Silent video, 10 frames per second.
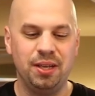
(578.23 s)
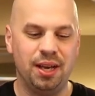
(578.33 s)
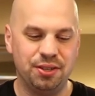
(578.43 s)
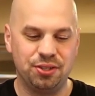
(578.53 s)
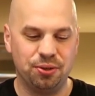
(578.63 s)

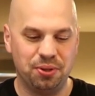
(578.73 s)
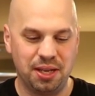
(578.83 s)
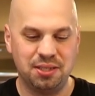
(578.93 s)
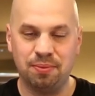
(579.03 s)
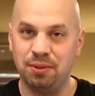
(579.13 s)
And so
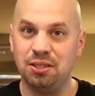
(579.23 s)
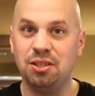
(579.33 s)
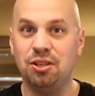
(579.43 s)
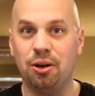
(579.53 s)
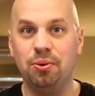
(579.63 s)
that's something
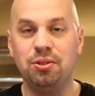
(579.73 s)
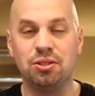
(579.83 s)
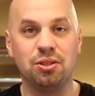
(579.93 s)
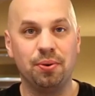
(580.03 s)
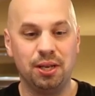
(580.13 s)
to know
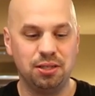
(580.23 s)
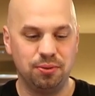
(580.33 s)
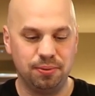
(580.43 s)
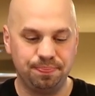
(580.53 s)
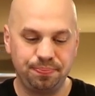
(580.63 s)
just going
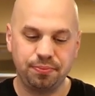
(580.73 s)
into it.